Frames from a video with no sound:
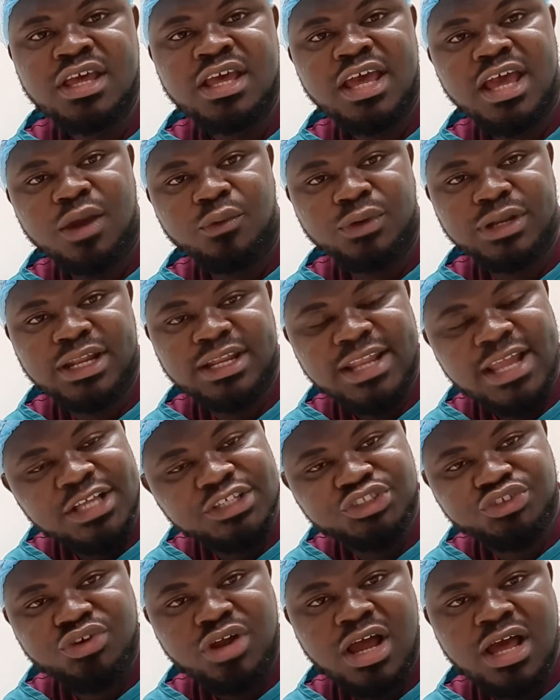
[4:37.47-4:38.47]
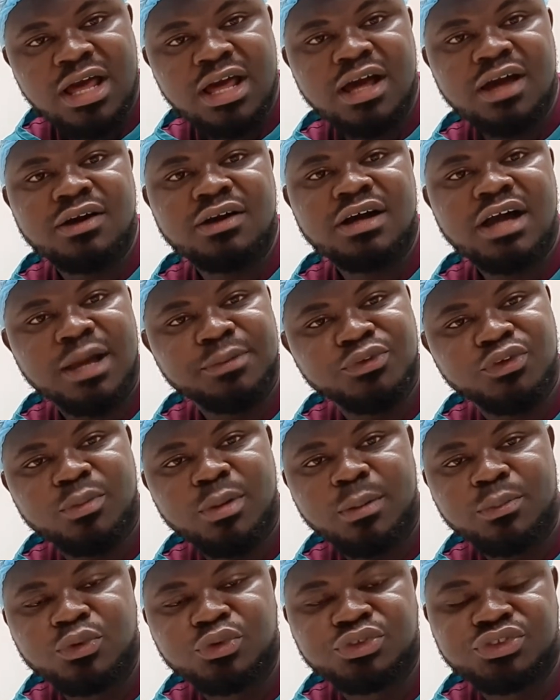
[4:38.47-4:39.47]
And with the natural
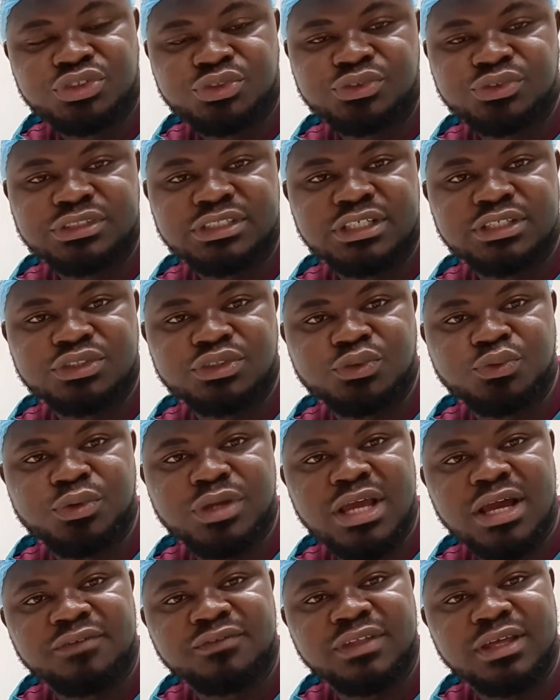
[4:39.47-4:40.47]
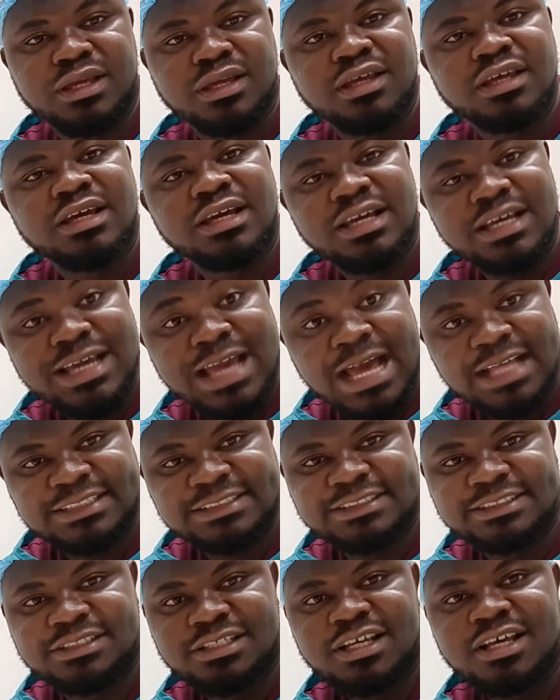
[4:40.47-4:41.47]
absorbable sutures, we have the
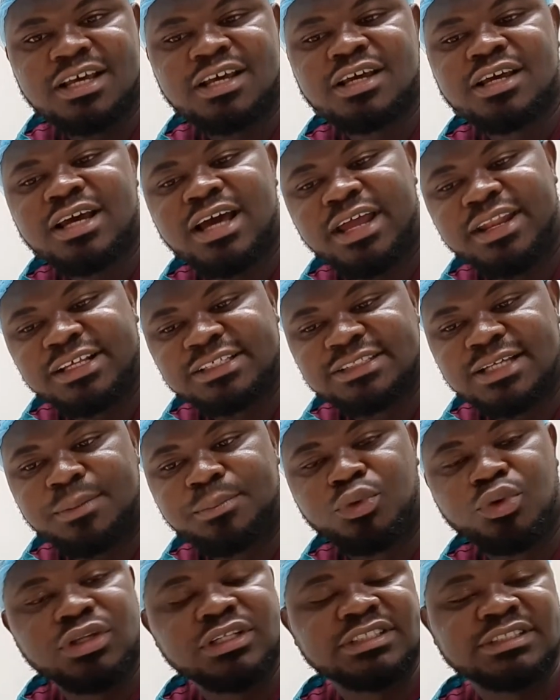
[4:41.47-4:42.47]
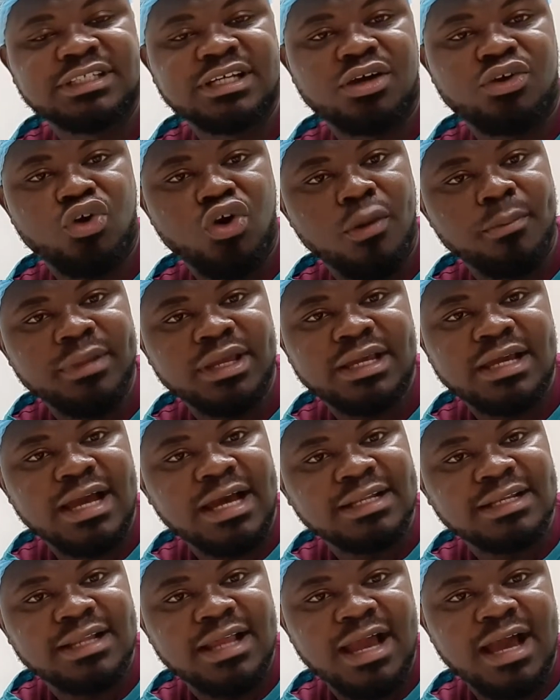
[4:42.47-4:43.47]
guts. An example is the chromic
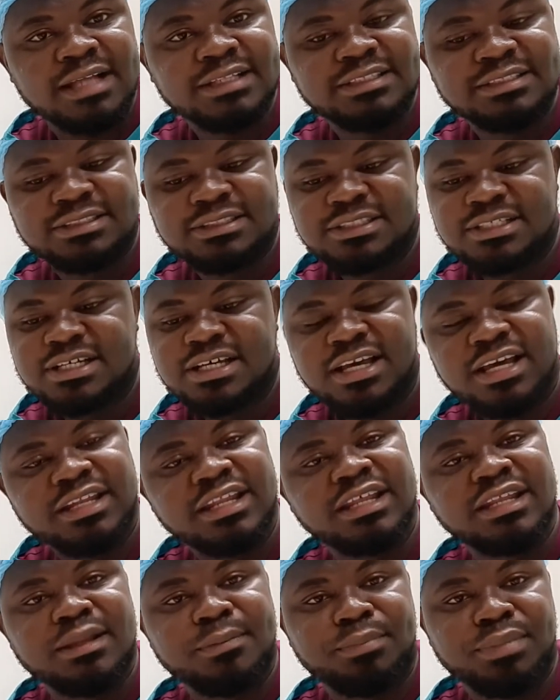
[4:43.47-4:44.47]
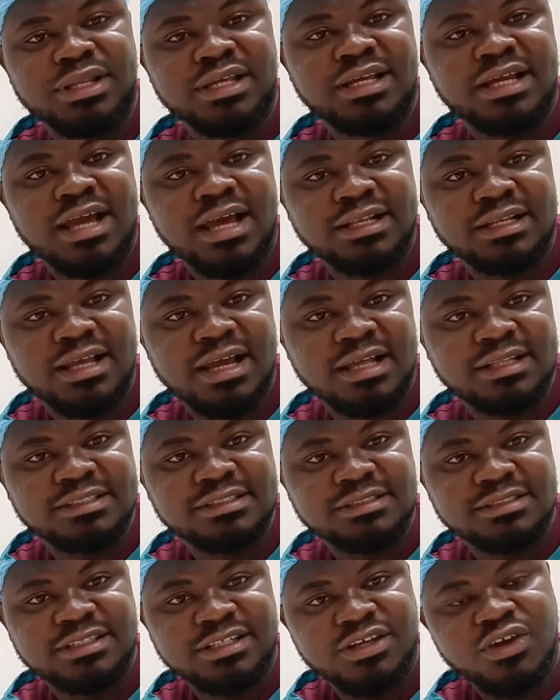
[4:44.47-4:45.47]
cat gut and then the plain cat gut.
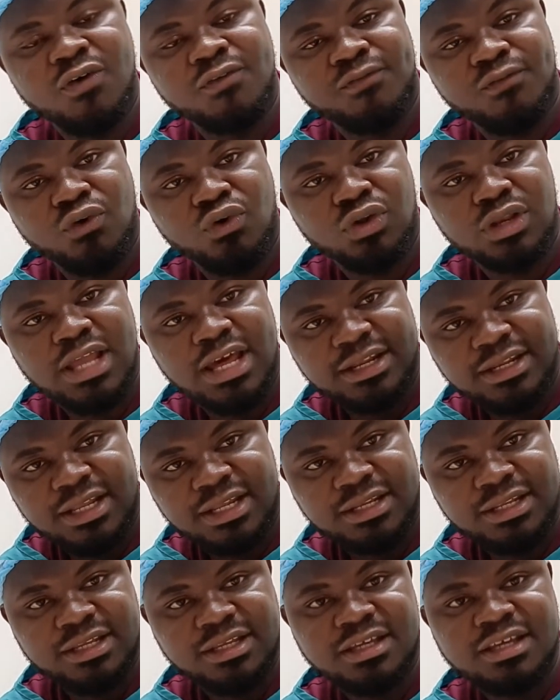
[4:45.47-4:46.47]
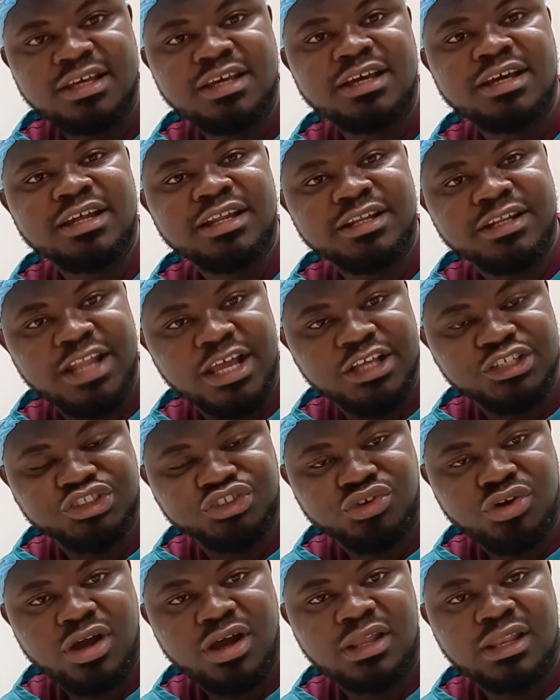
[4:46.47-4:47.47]
They all fall under the
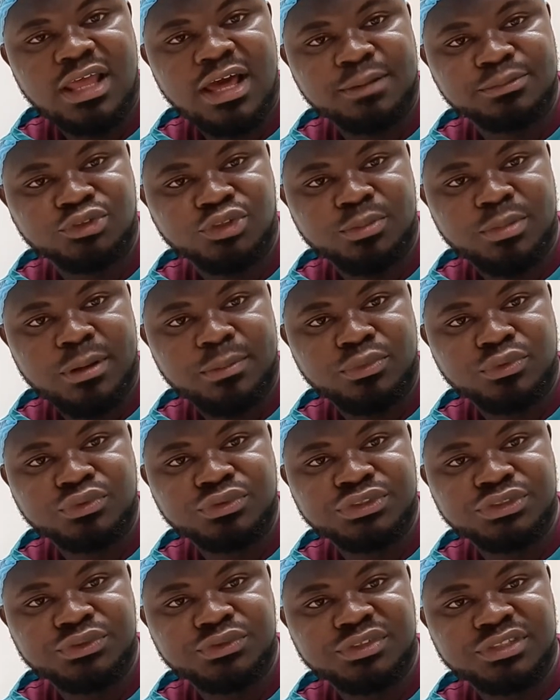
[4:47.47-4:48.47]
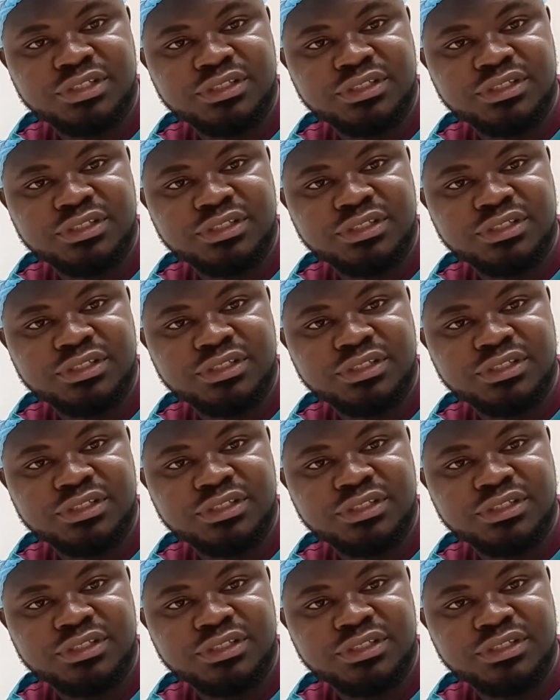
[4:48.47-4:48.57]
natural absorbable sutures.